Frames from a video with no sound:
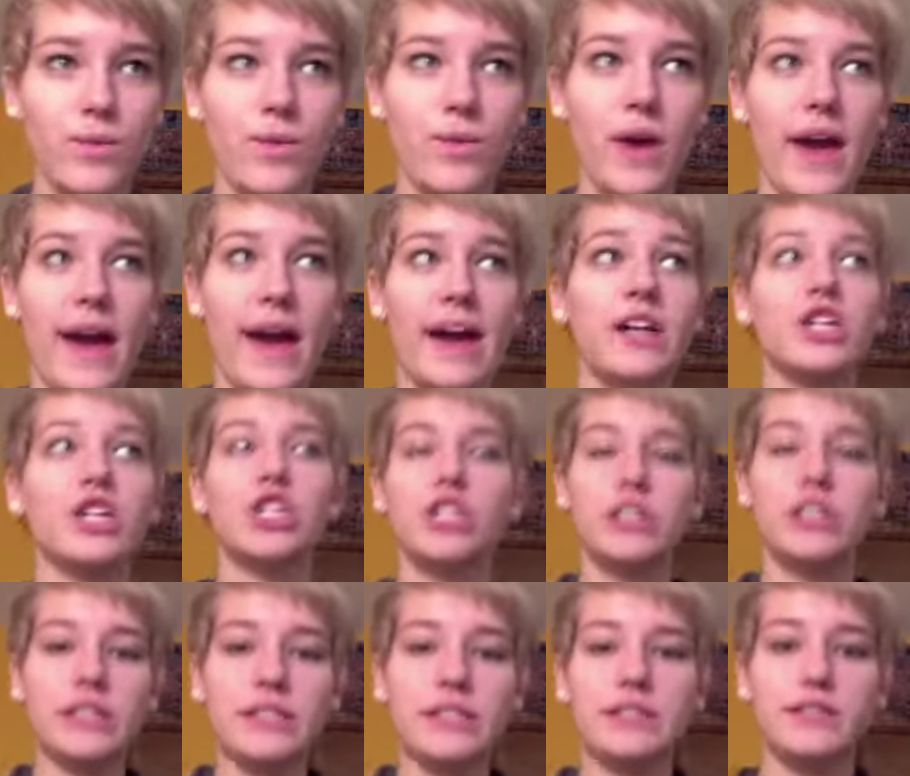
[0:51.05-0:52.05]

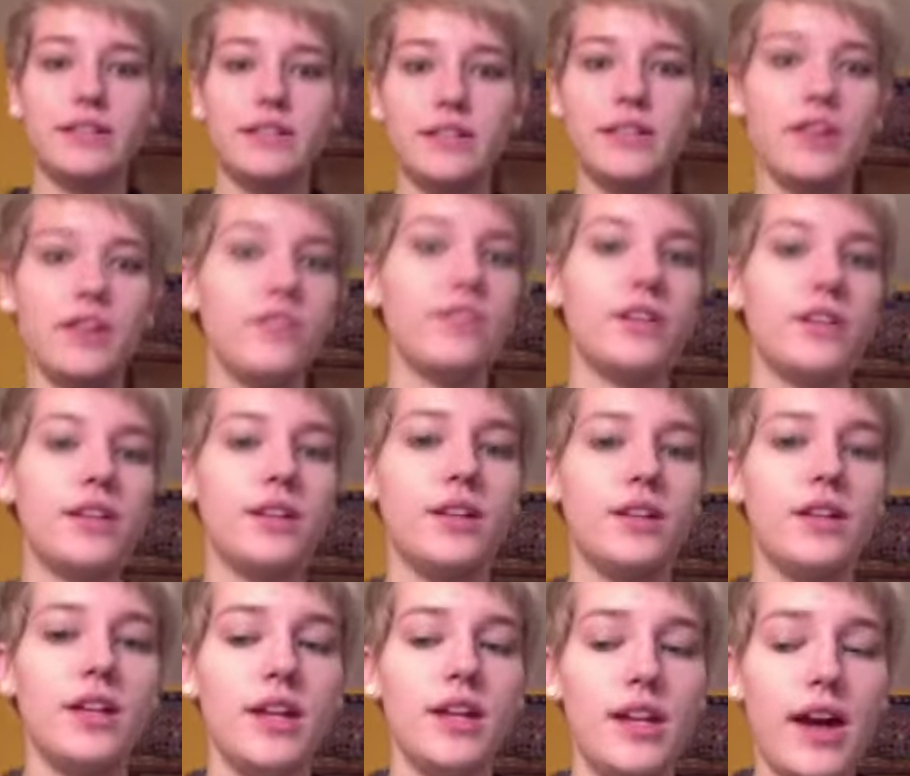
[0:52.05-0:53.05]
actually significant
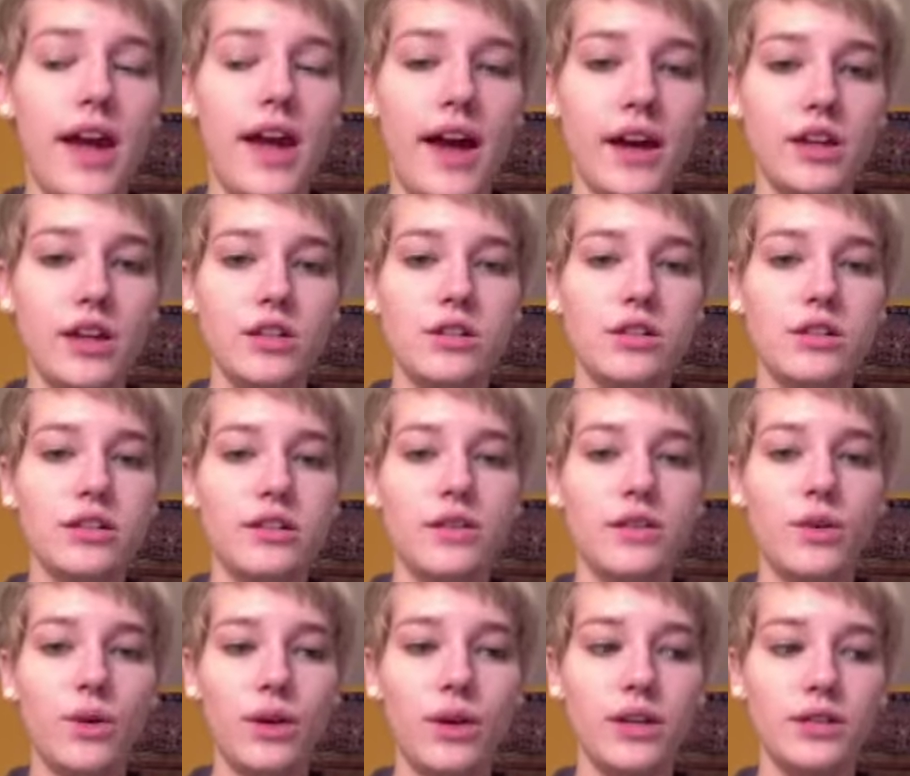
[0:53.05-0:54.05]
and actually
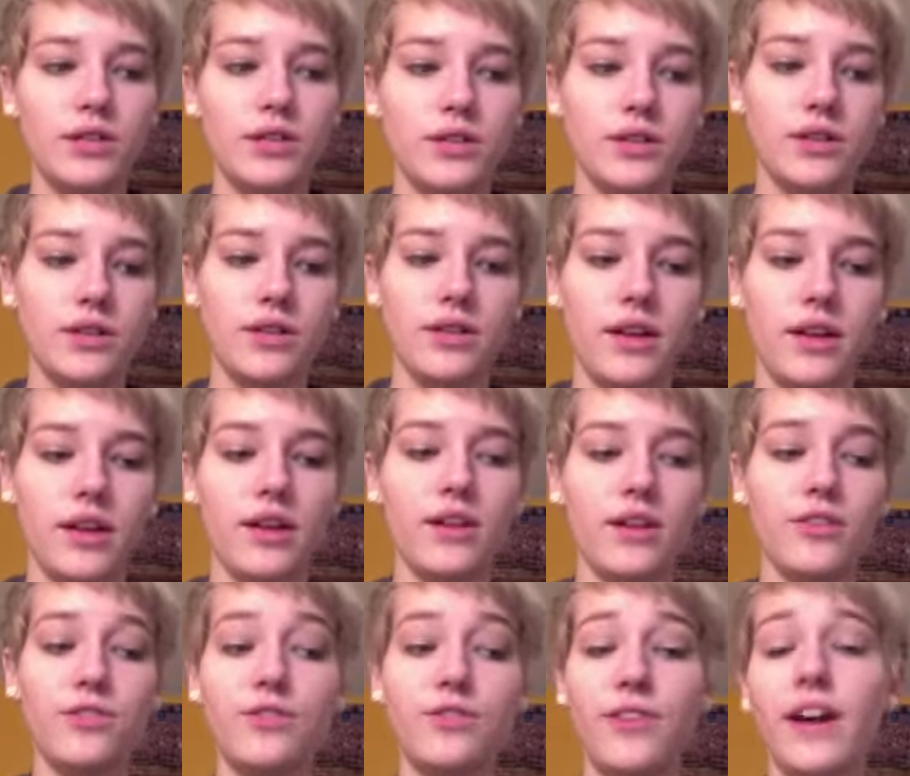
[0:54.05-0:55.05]
going to like
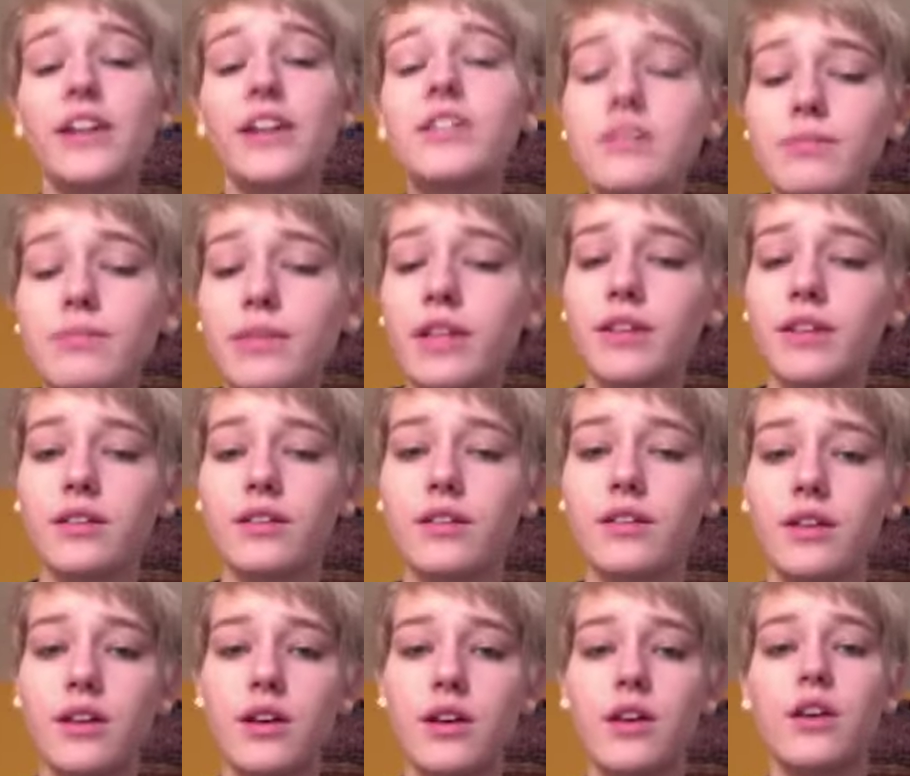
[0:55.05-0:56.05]
affect me
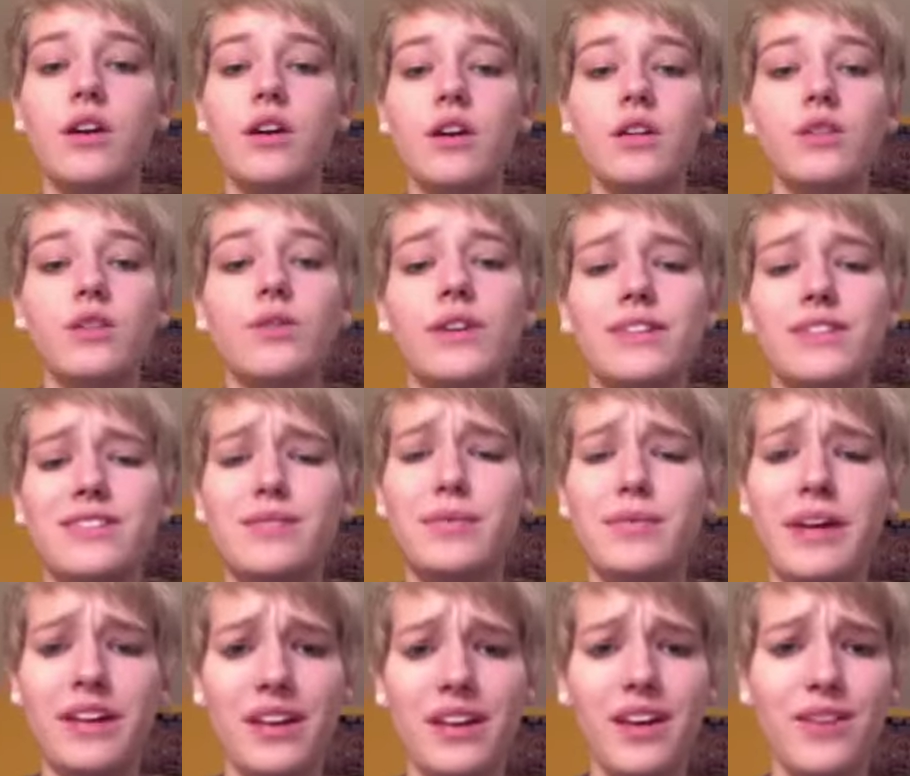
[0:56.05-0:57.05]
the rest of
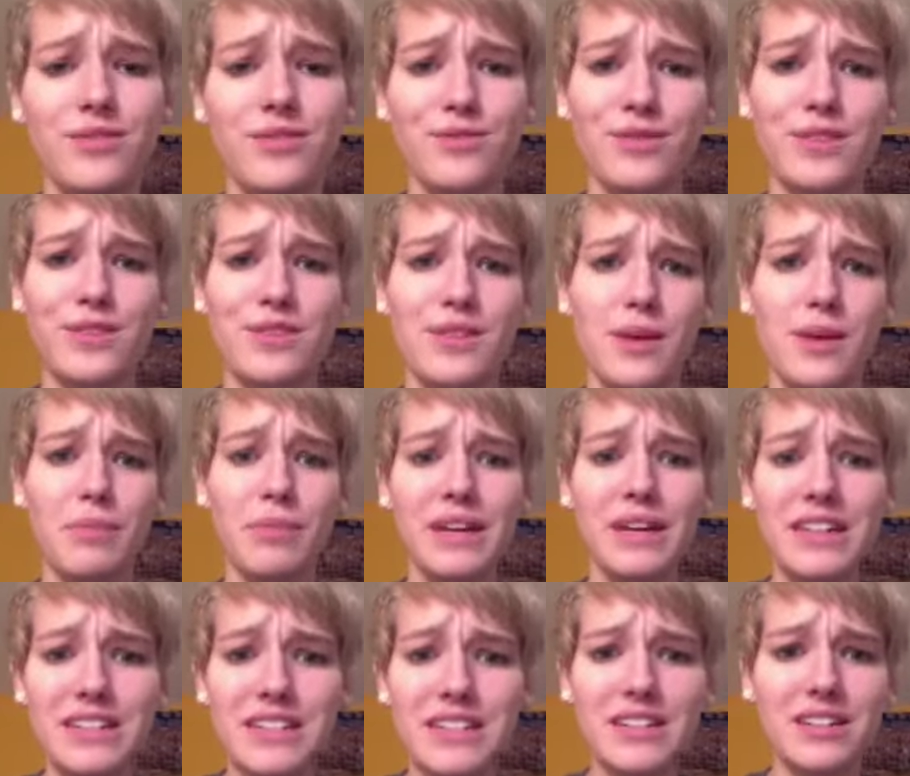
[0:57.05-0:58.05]
my life was a
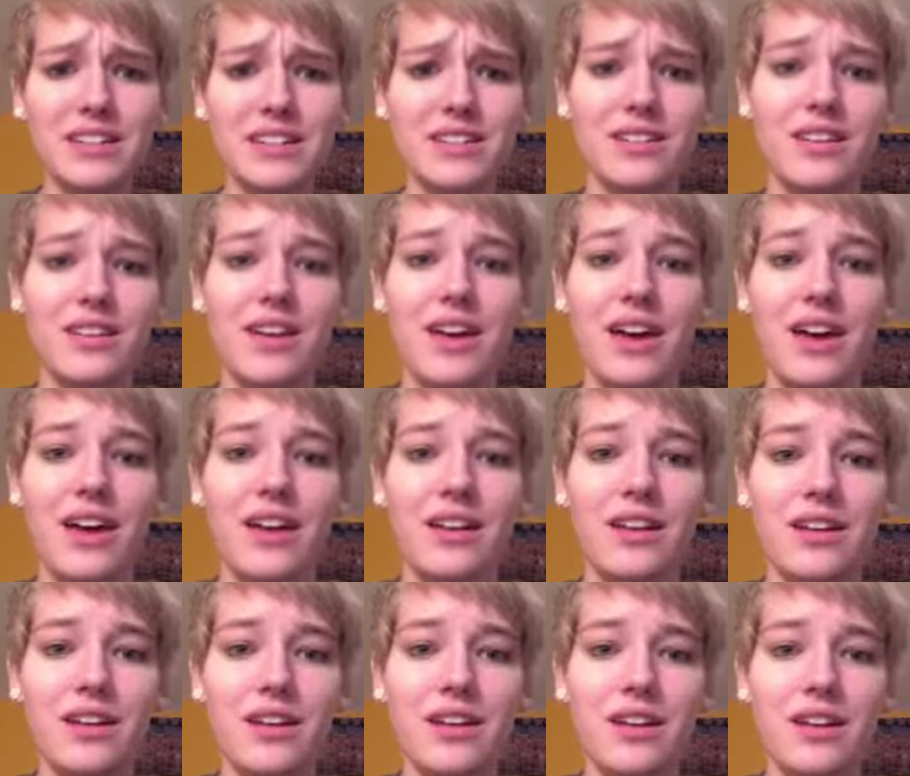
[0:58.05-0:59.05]
big deal.
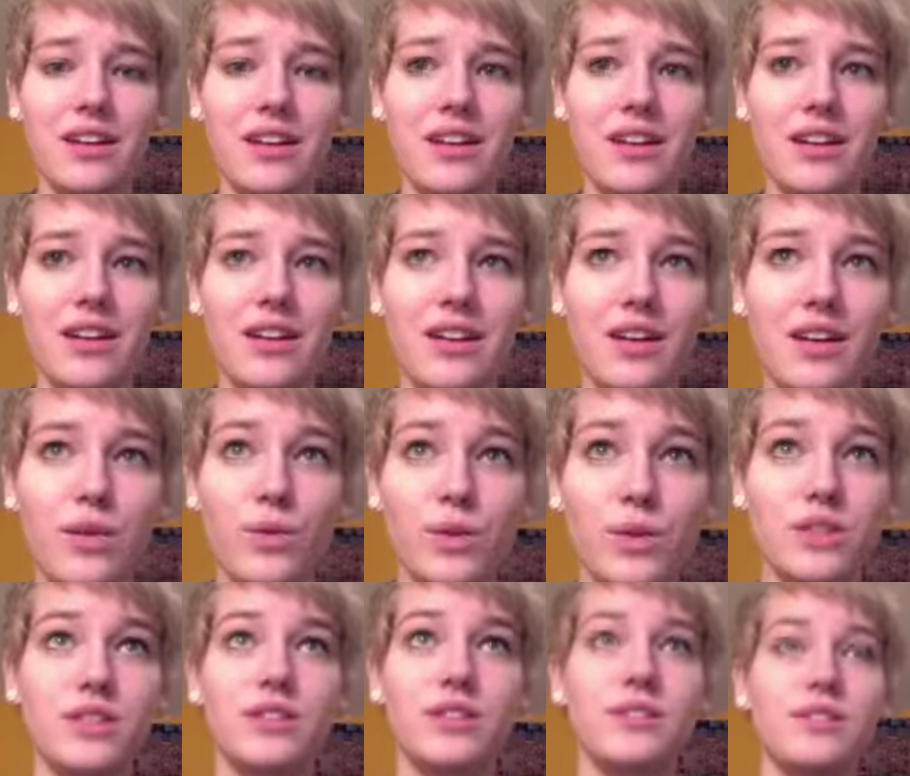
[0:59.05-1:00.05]
And it
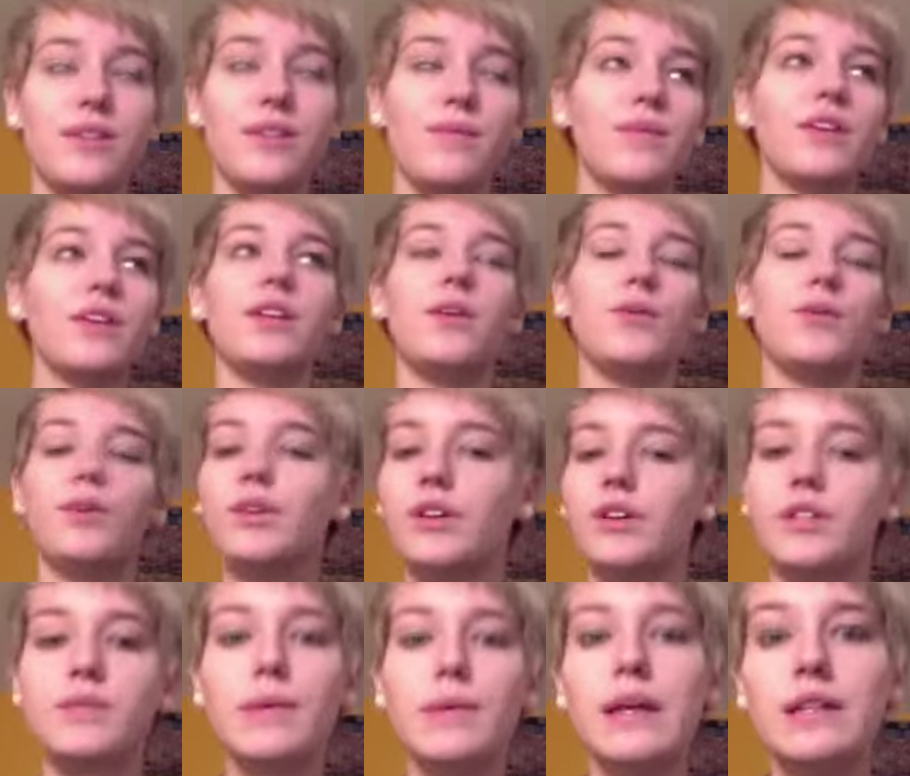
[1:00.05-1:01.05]
wasn't something that we were
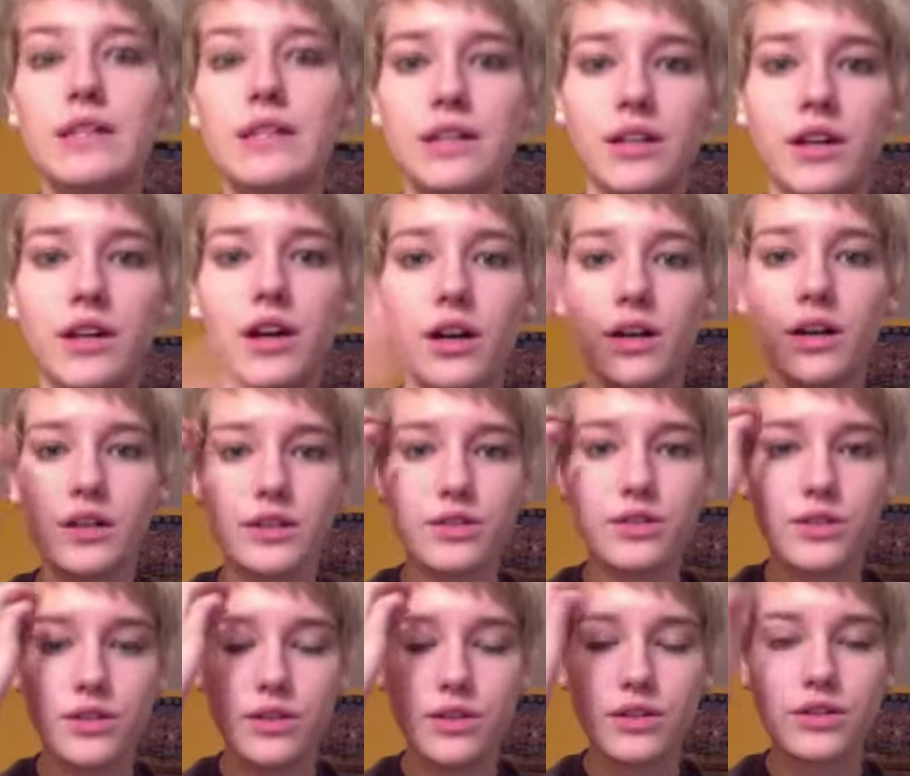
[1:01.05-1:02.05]
expecting at all. And
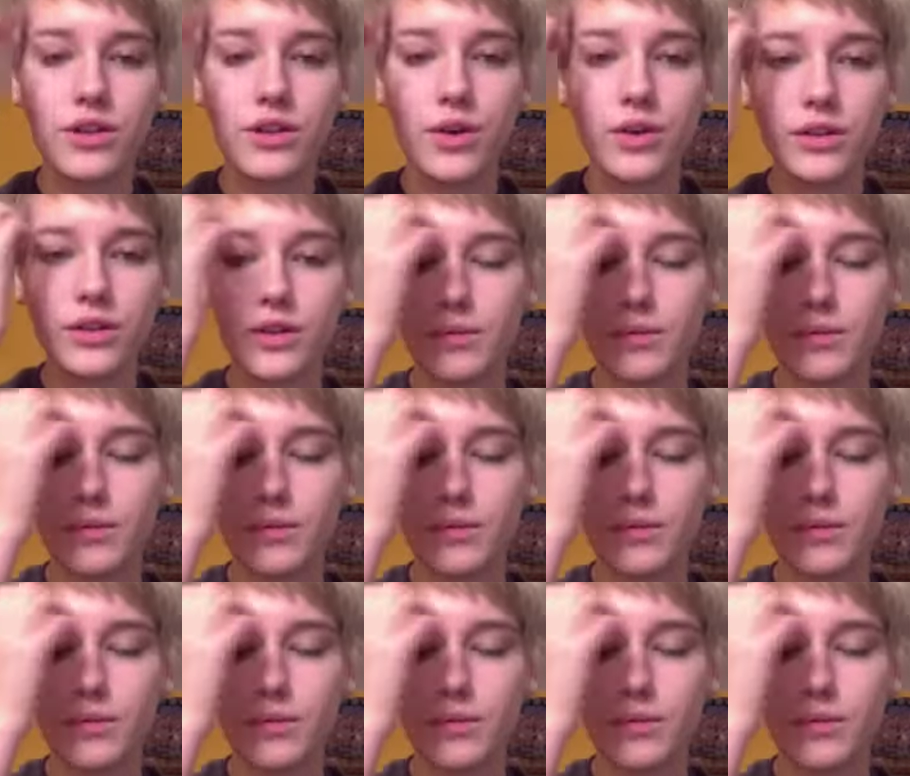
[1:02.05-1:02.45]
so it totally